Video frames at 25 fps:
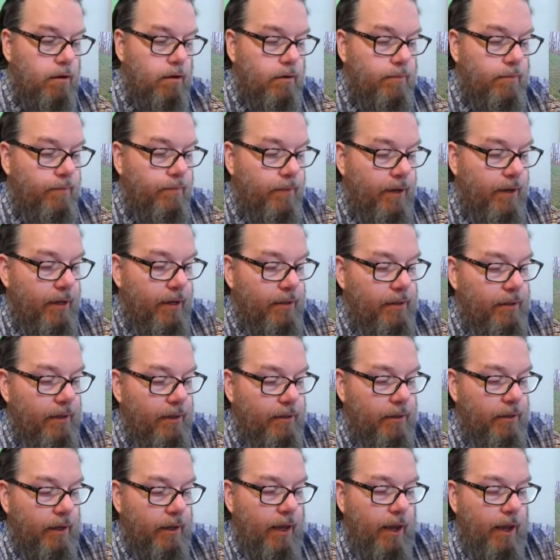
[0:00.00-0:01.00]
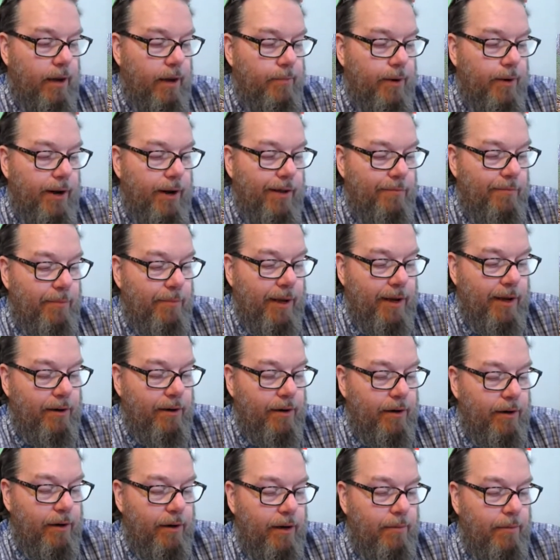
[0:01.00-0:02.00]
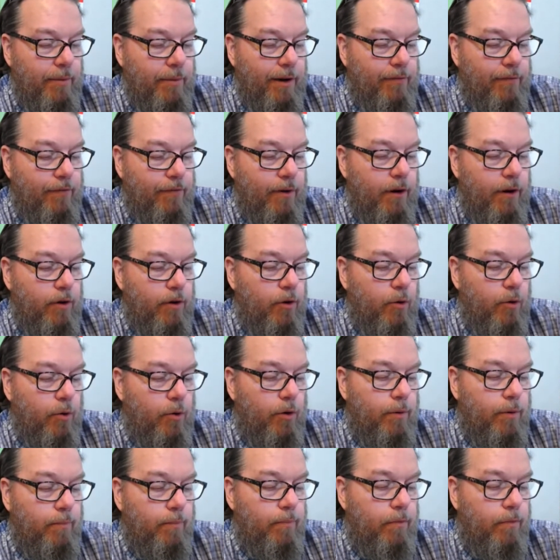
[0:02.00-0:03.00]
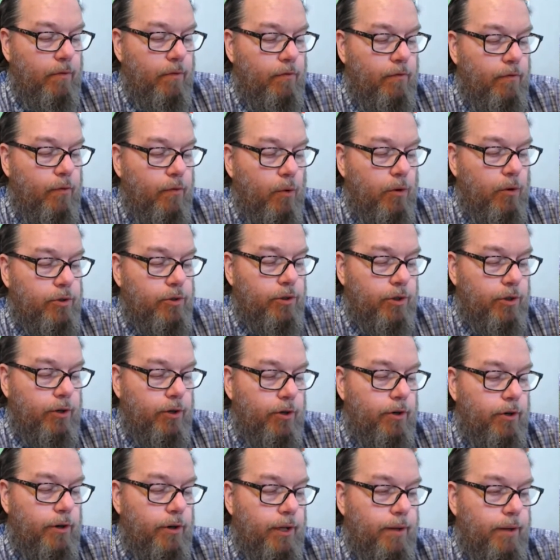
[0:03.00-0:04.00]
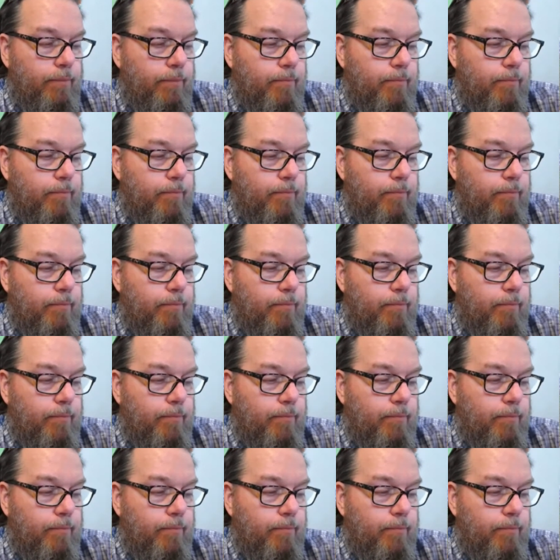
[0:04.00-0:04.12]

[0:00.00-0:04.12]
This is a camera I have mounted in my front door for security.